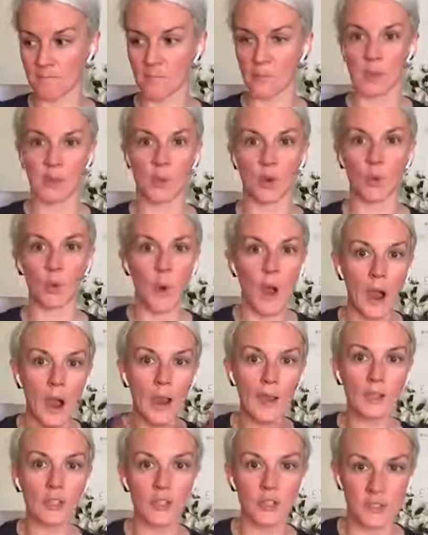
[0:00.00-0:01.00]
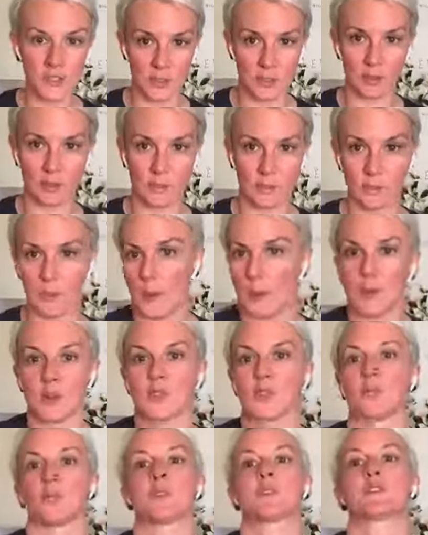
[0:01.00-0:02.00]
You know, why are you so why are you
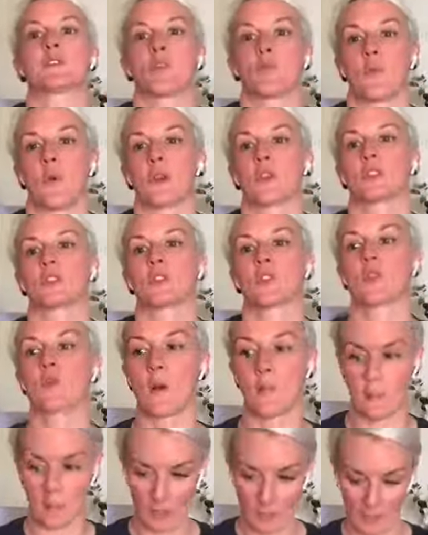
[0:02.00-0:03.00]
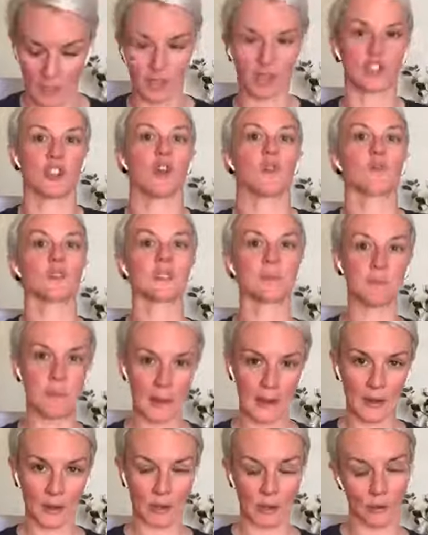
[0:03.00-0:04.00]
so pissed off? Why are you so grumpy? Like shoulders
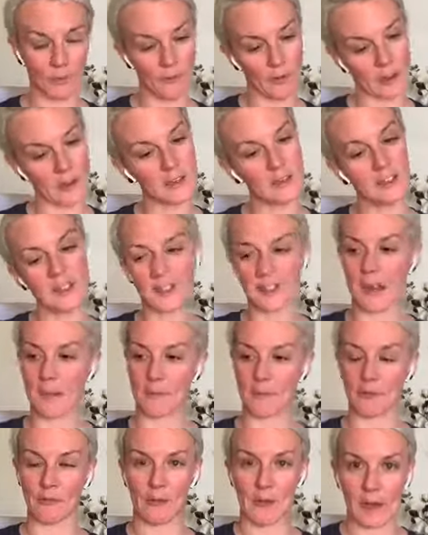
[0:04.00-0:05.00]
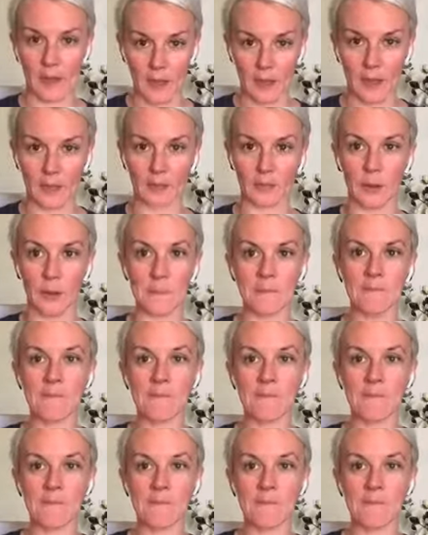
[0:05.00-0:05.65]
back, girlfriend, snap the fuck out of it.